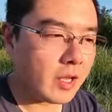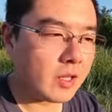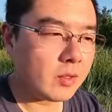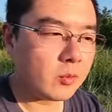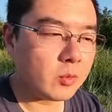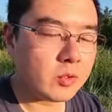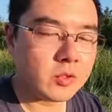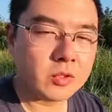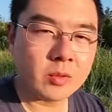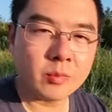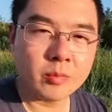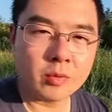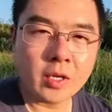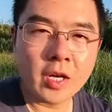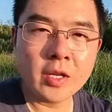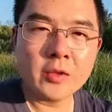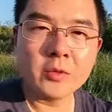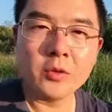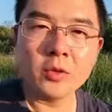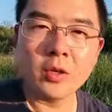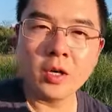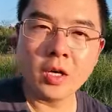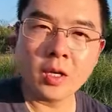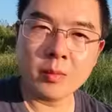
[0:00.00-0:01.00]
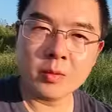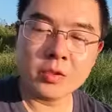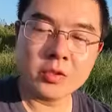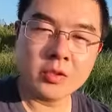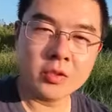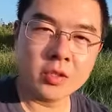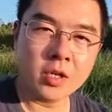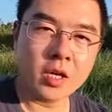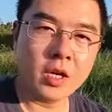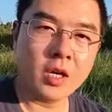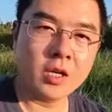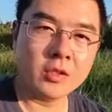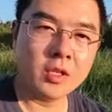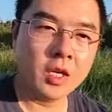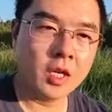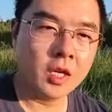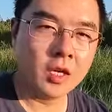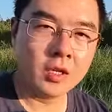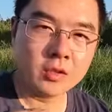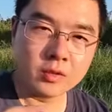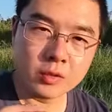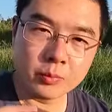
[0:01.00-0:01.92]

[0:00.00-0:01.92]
and with a brand new option called